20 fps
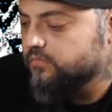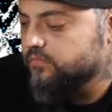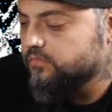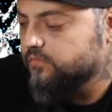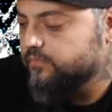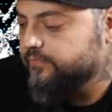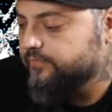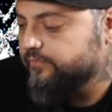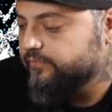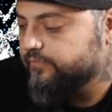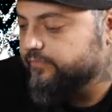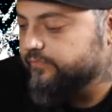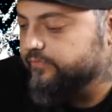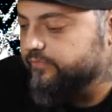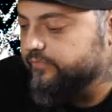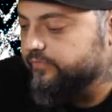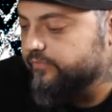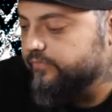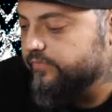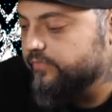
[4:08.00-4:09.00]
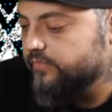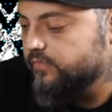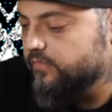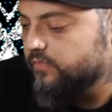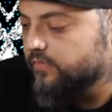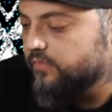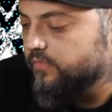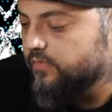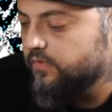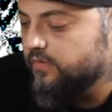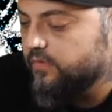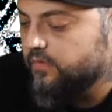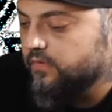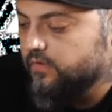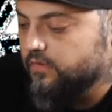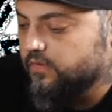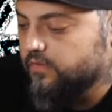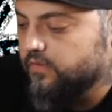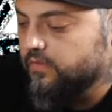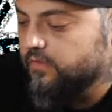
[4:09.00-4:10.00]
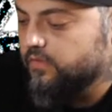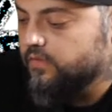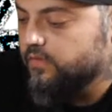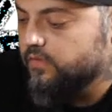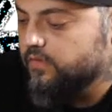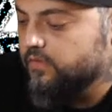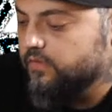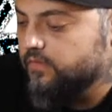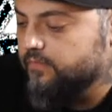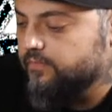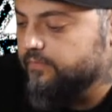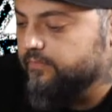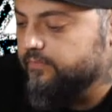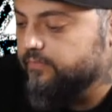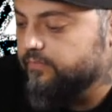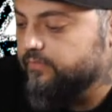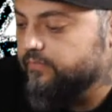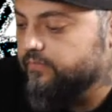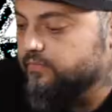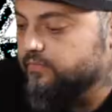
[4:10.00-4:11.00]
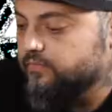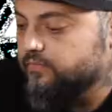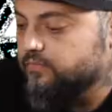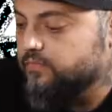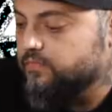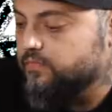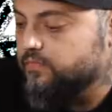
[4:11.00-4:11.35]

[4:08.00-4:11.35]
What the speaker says: This person isn't speaking.